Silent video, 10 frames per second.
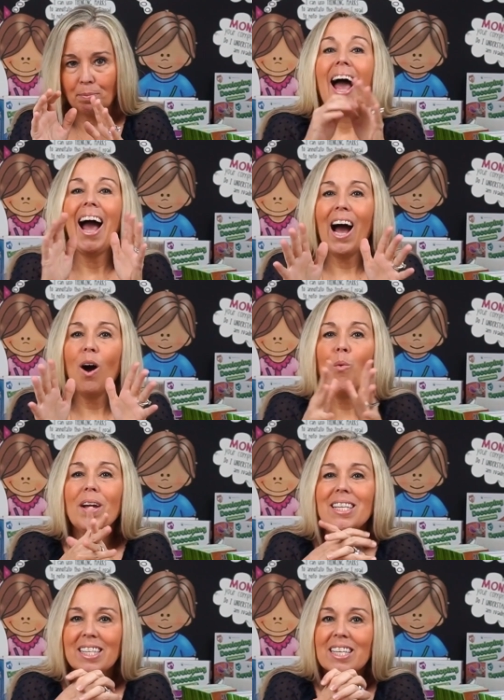How
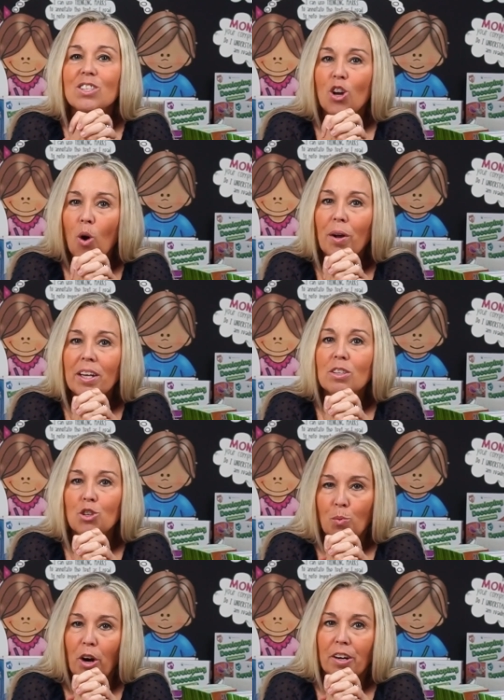is this going
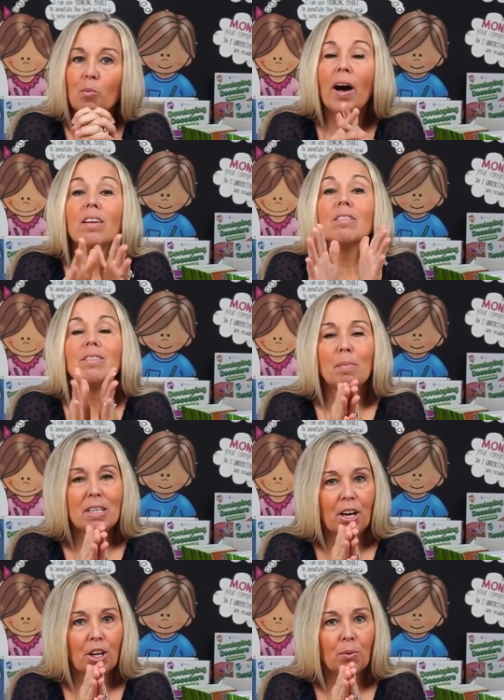to work? Well, let me
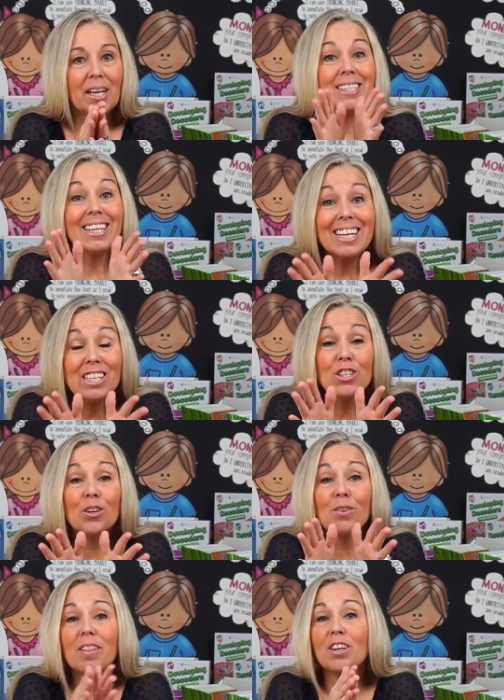tell you, it's
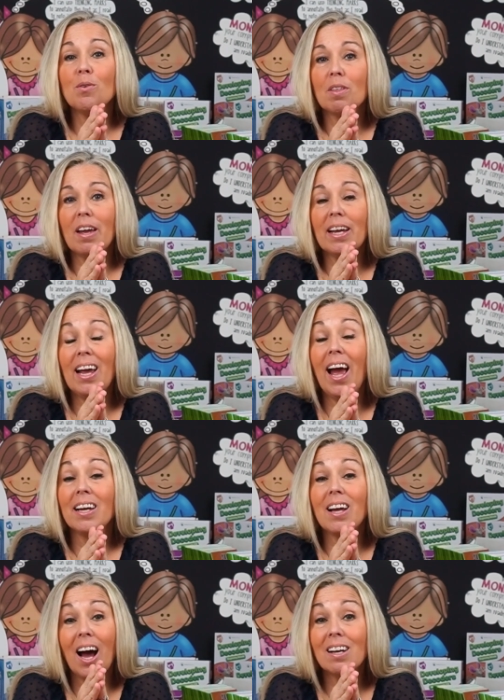easier than you think,
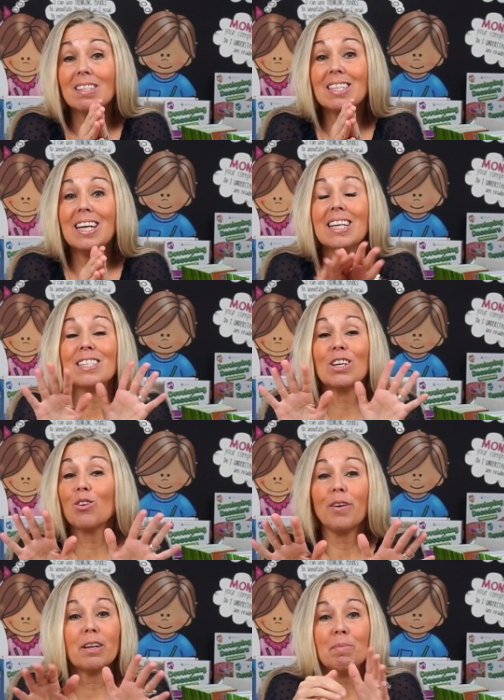and honestly, it's
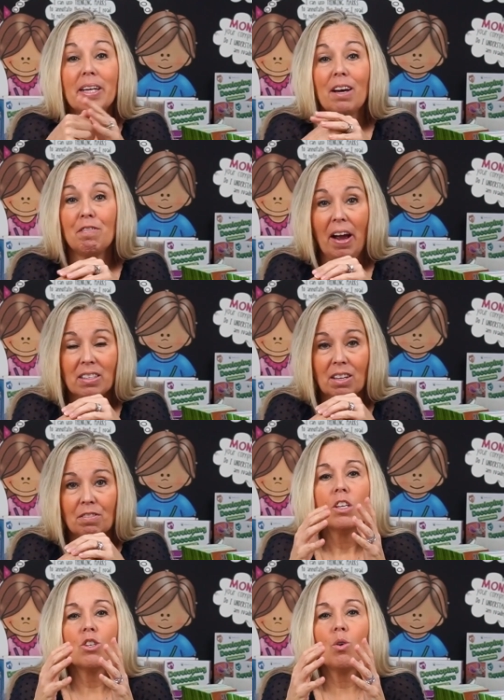incredibly effective.
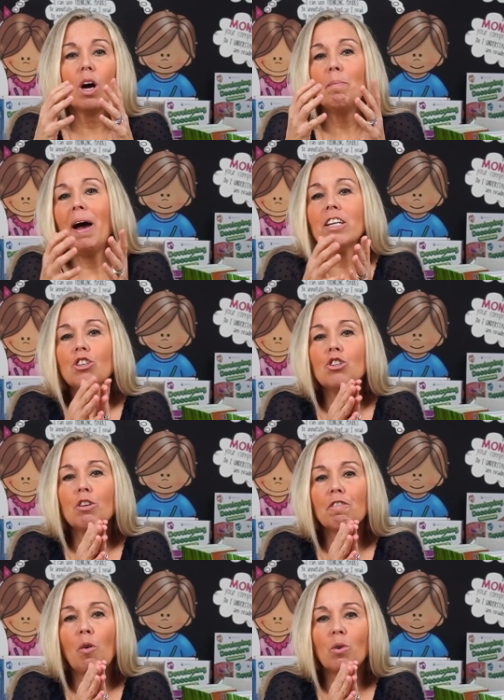So imagine
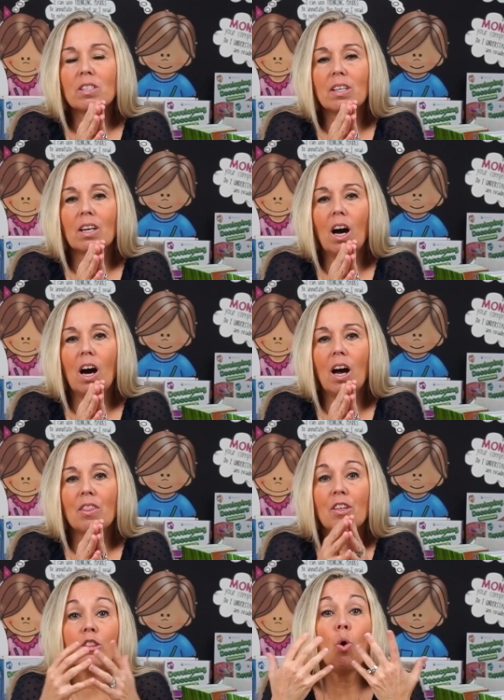you're focusing
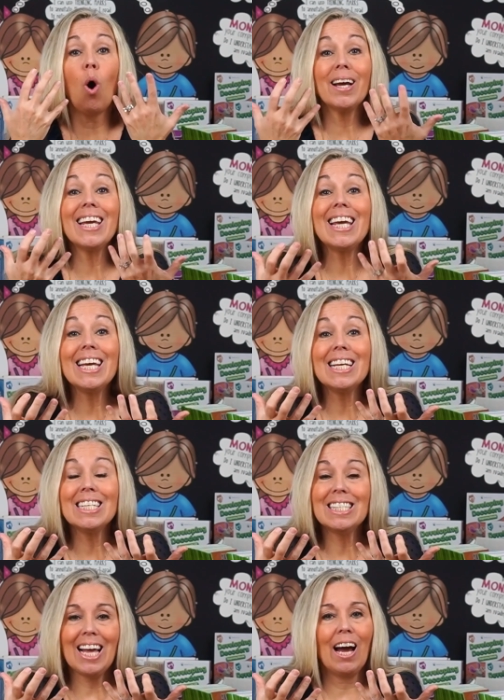on the long E
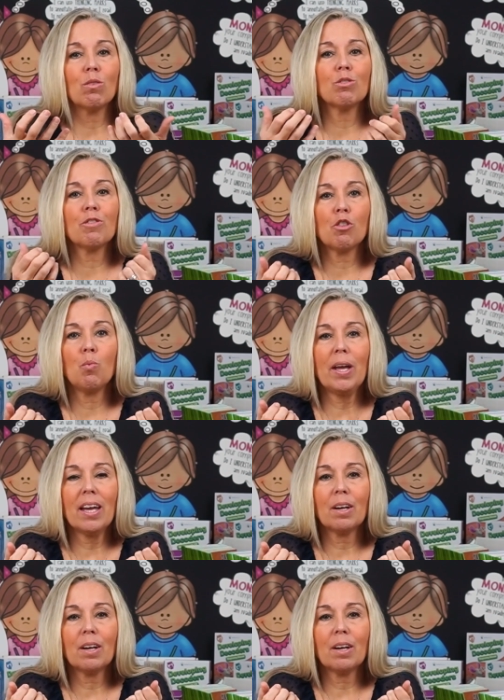sound for the week.